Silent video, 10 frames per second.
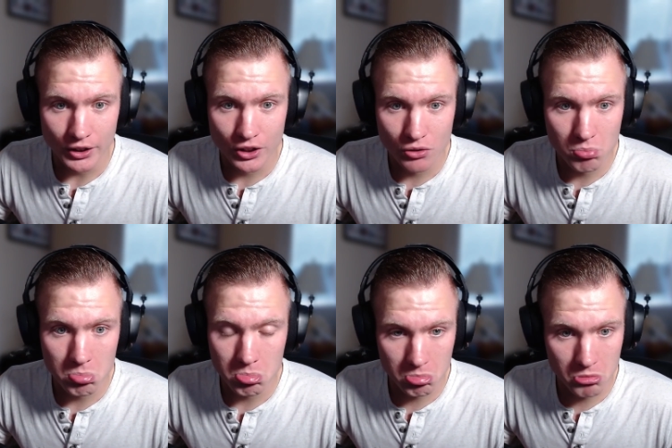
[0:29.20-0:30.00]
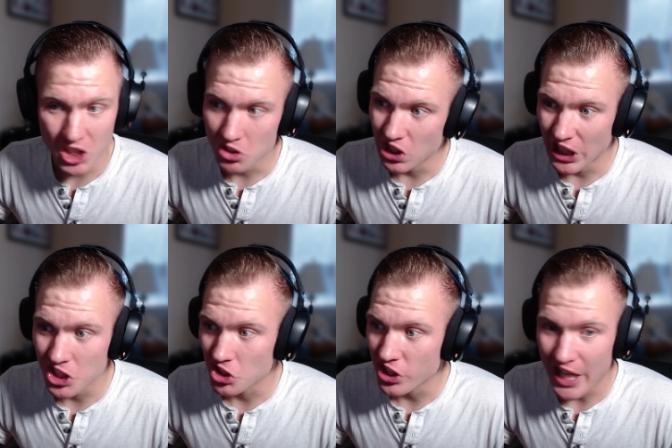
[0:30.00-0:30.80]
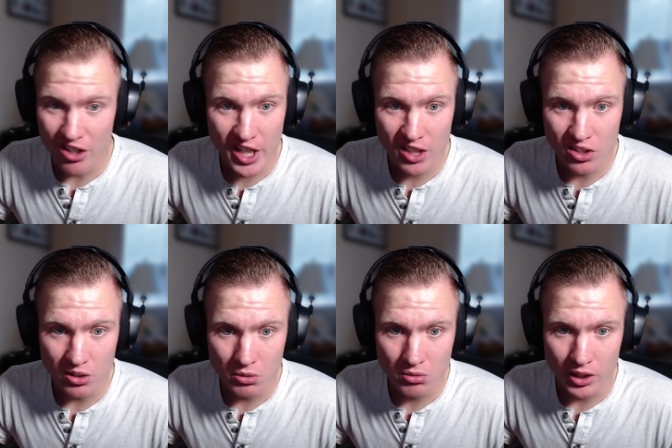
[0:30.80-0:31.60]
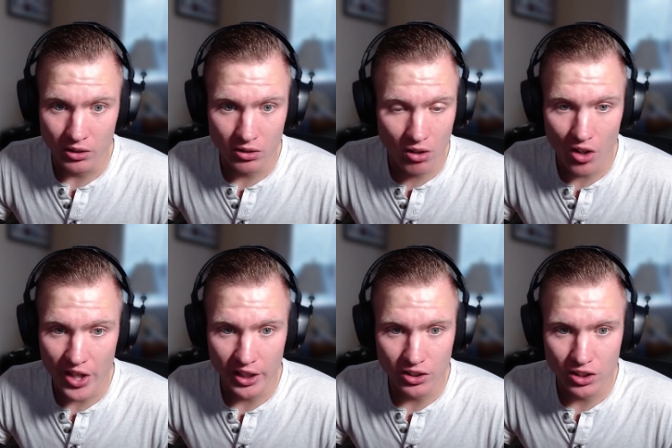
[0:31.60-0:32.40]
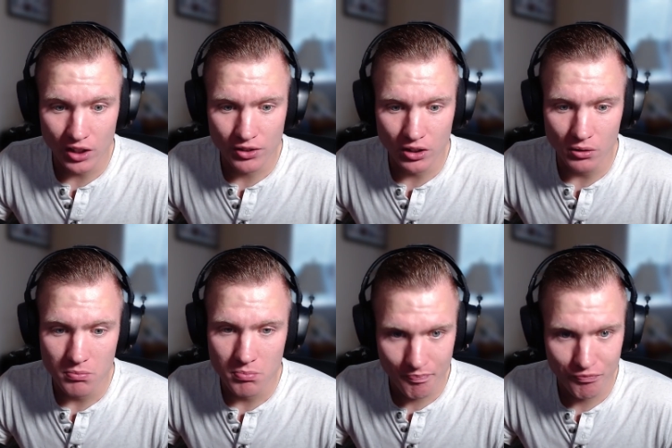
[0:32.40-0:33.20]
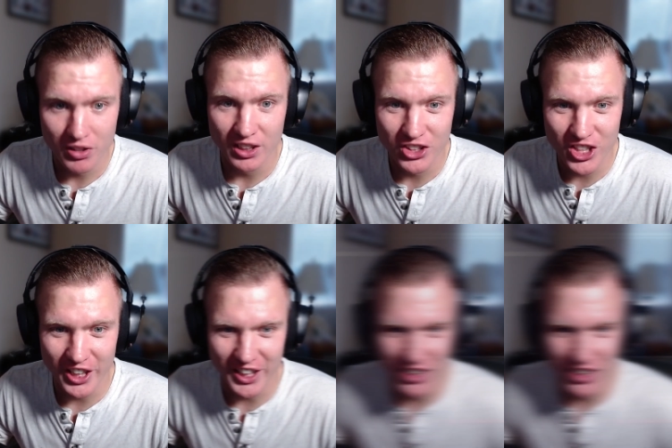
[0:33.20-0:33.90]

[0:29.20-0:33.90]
let's it's Legend Saturday too, and all that good stuff. So let's check it